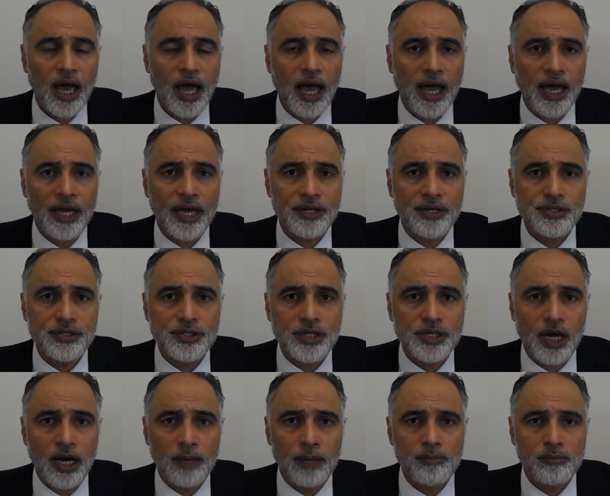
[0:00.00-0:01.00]
And
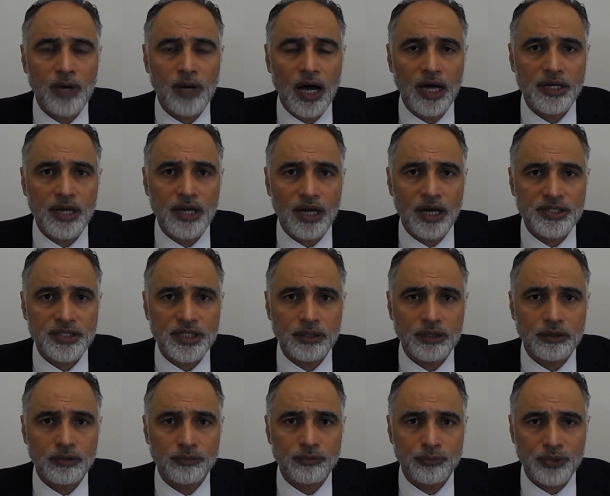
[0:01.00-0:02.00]

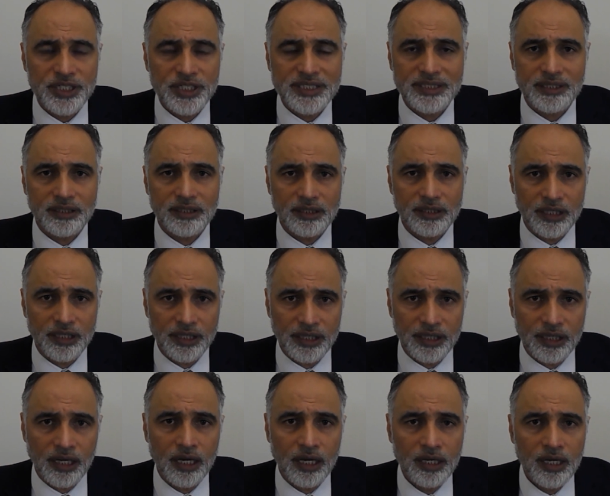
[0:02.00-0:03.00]
until
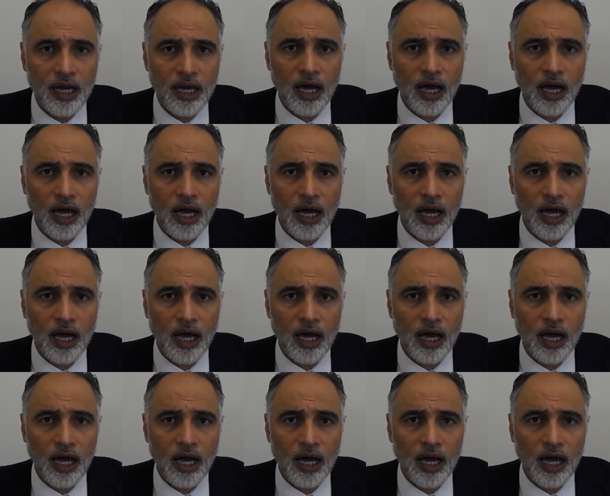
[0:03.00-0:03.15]
recently,